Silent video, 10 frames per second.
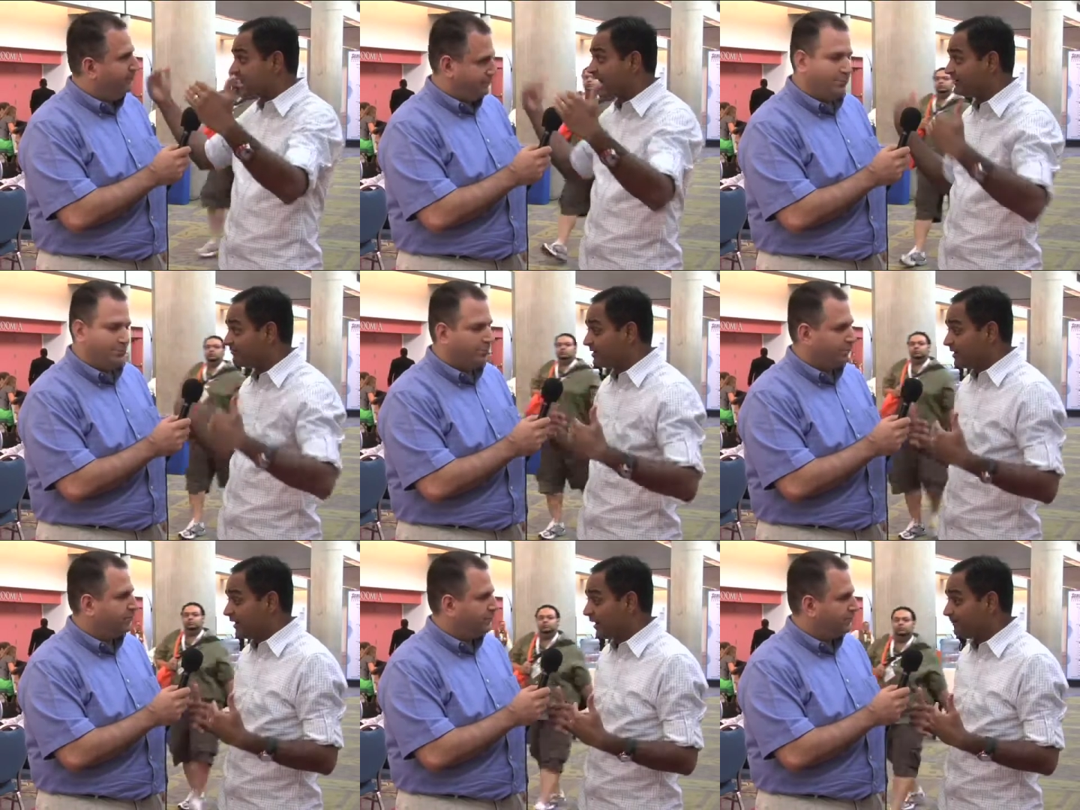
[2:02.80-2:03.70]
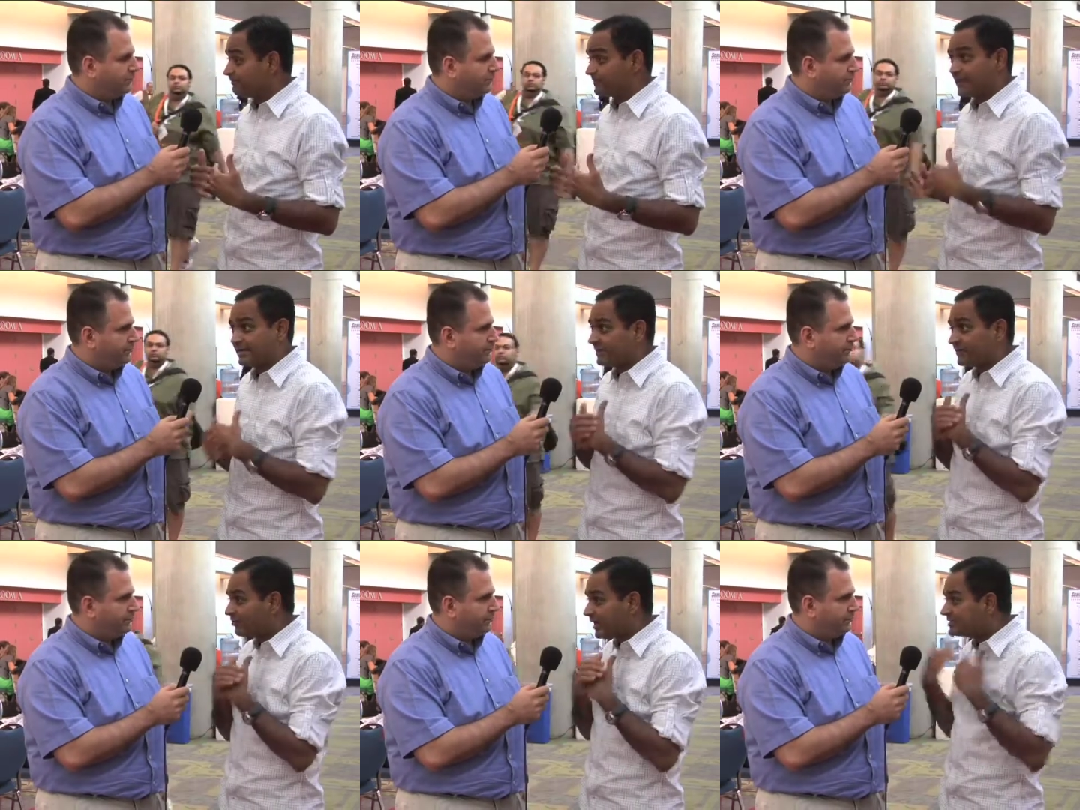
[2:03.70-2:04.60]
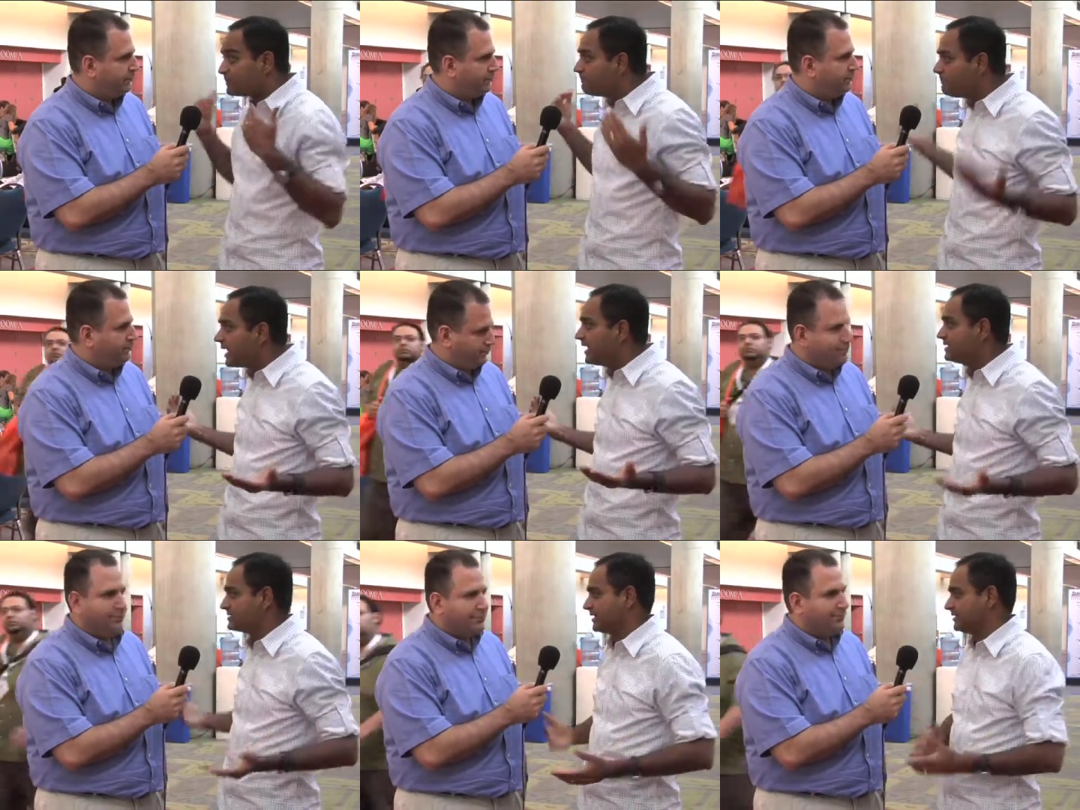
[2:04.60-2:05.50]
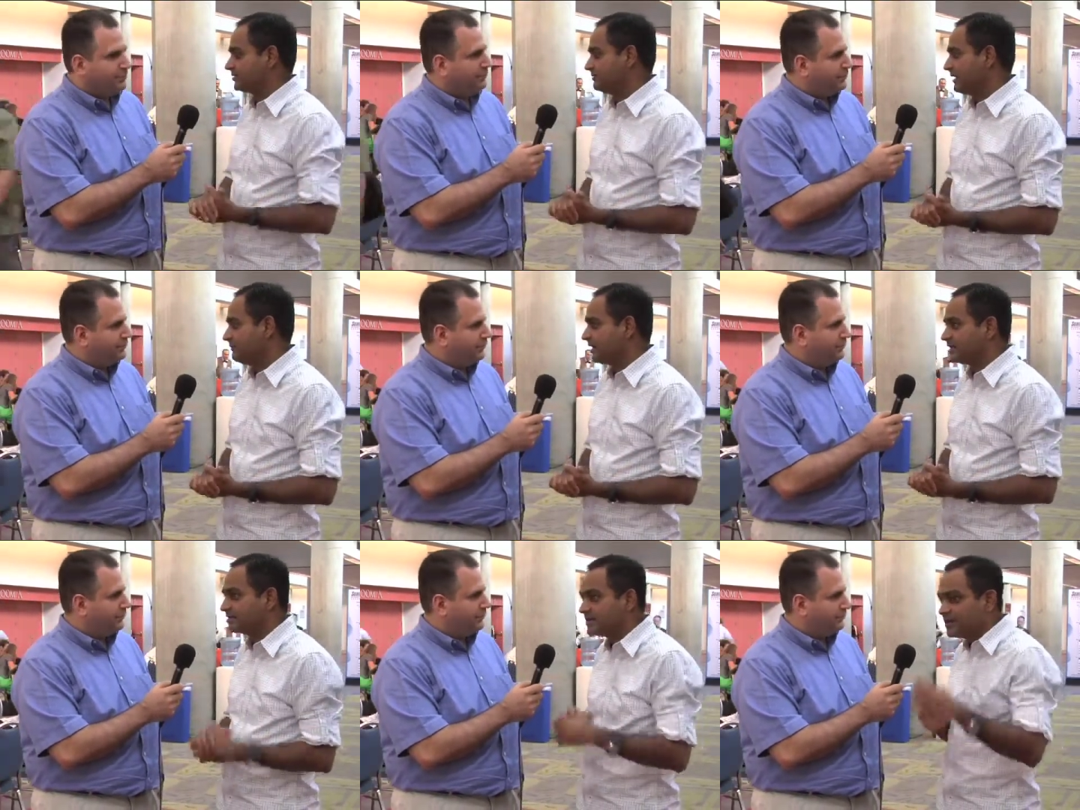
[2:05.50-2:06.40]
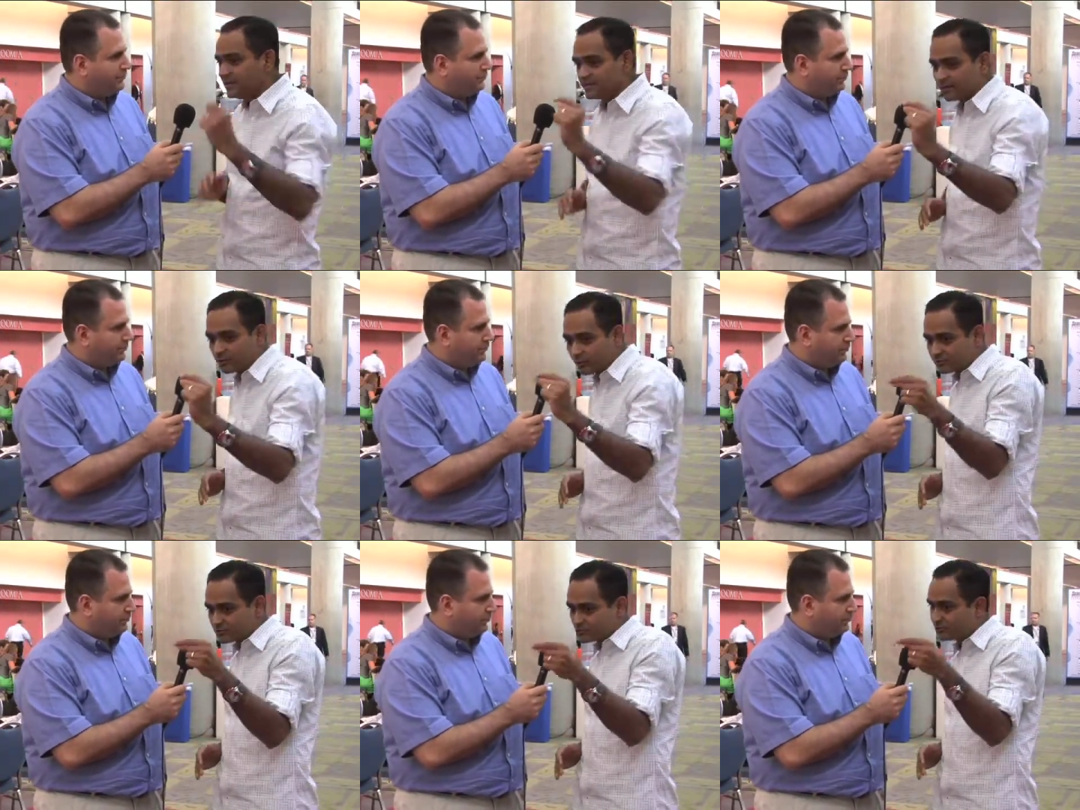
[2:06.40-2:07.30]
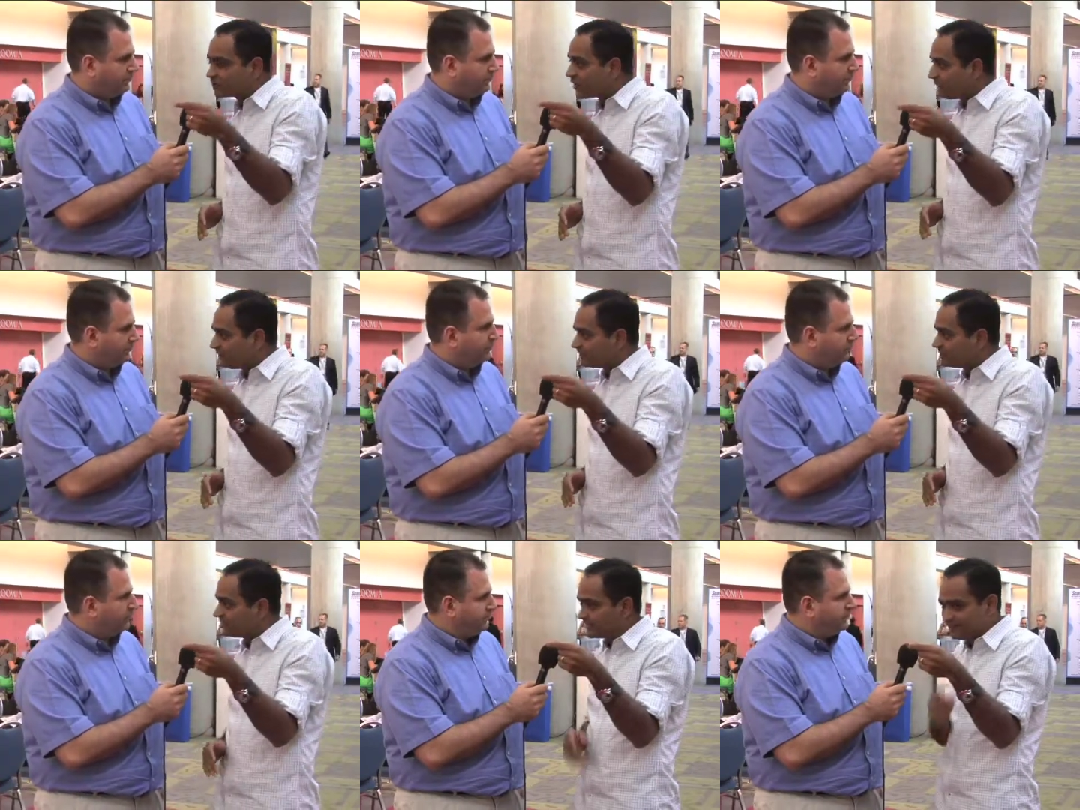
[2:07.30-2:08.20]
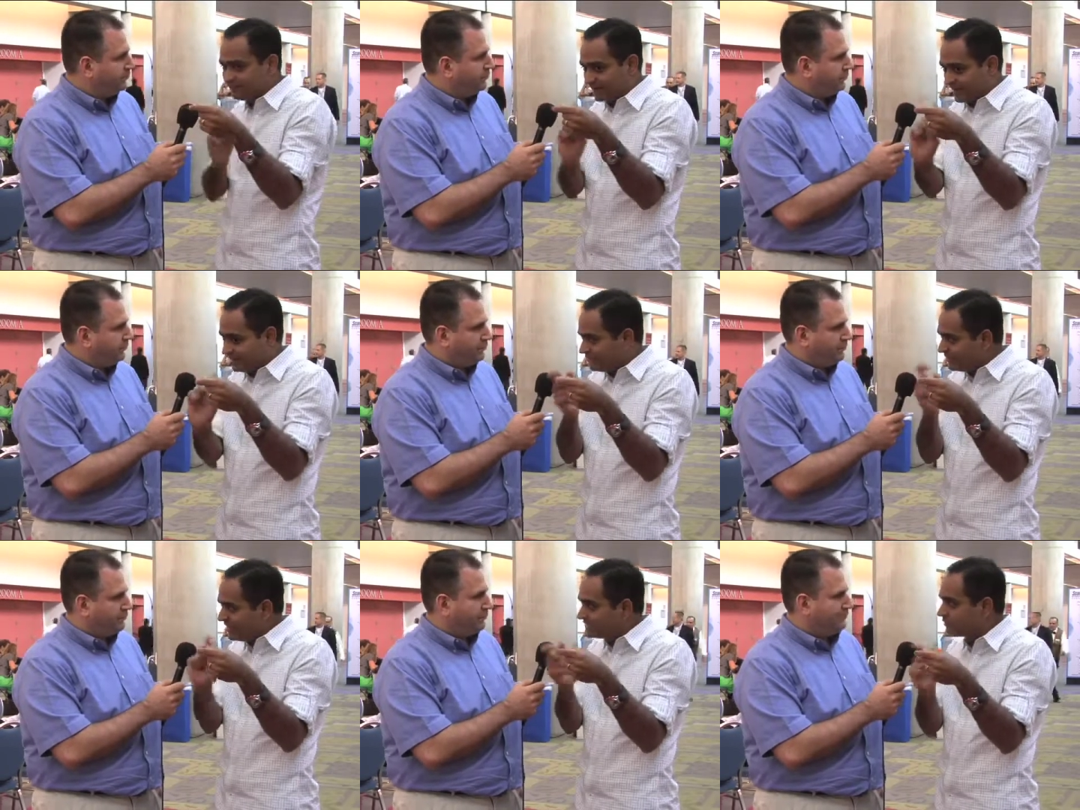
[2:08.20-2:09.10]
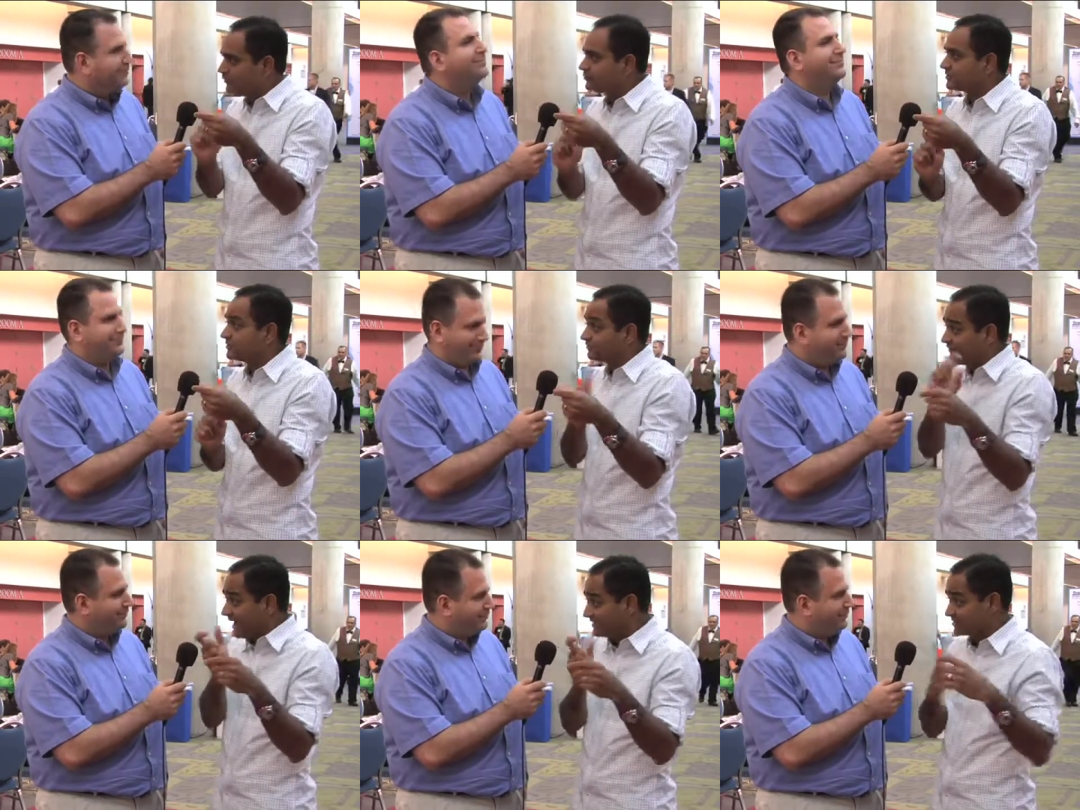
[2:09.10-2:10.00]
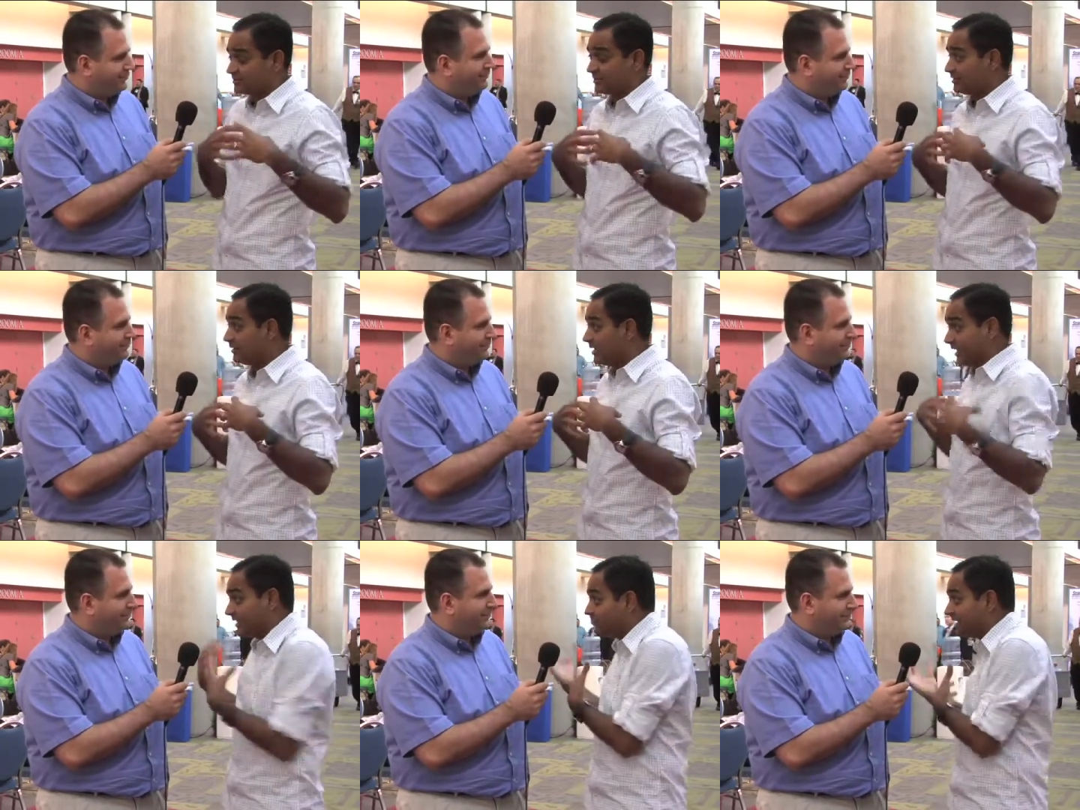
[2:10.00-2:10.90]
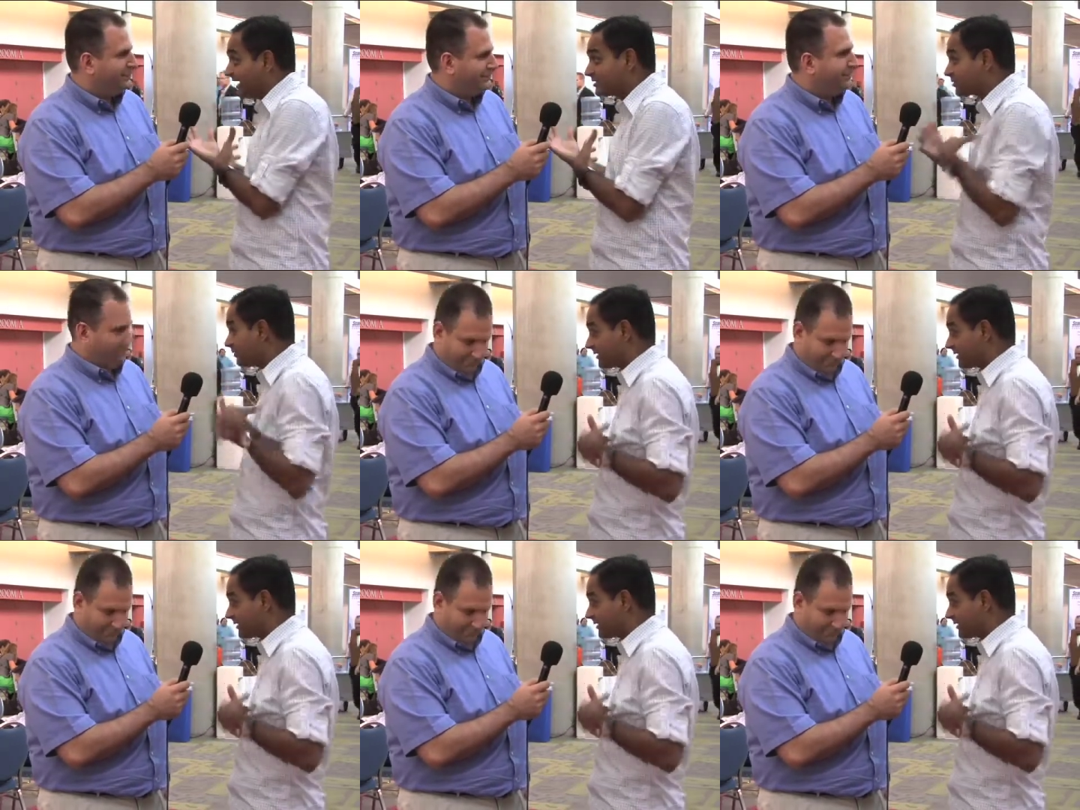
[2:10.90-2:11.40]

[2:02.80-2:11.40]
Speaker 1: stuff. Mm -hmm. um, that, that really is amazing to me because they're closer to the problem and they can find unique solutions faster than anybody else could,